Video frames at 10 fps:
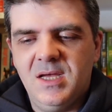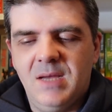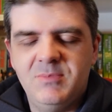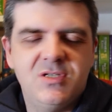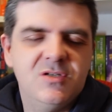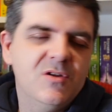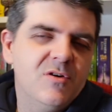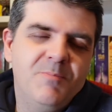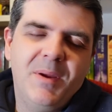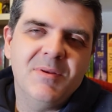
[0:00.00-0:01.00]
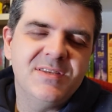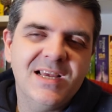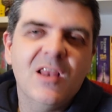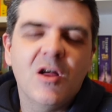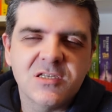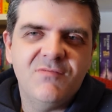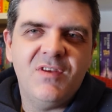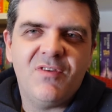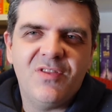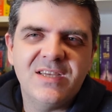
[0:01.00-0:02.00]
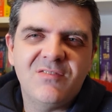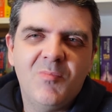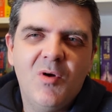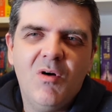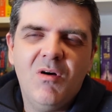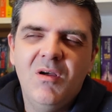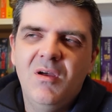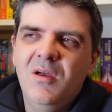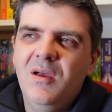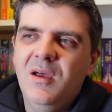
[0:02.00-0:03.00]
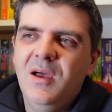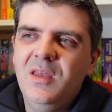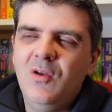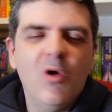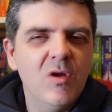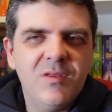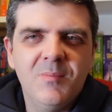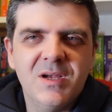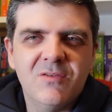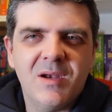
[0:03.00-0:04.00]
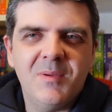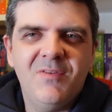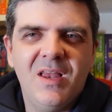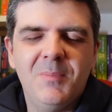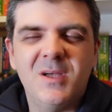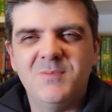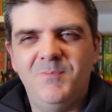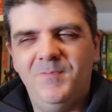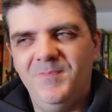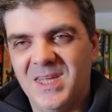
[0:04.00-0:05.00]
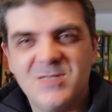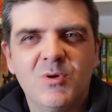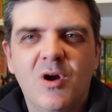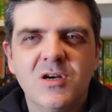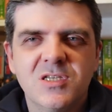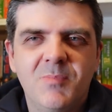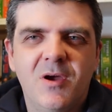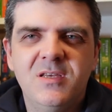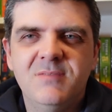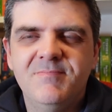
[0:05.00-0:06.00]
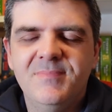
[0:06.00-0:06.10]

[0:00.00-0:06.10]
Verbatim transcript: I'm sure there are people who take lots of different things from Raw and all of them incredibly valid because that's what art's about.